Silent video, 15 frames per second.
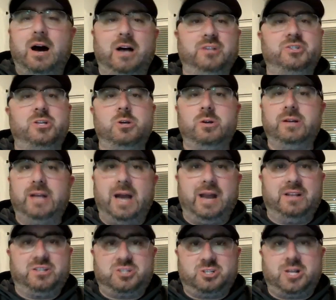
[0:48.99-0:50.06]
so you can kind
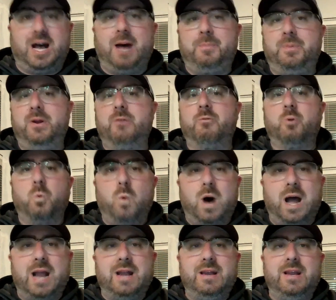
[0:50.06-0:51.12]
of stop it,
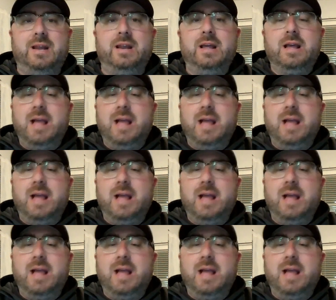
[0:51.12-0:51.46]
rewind it,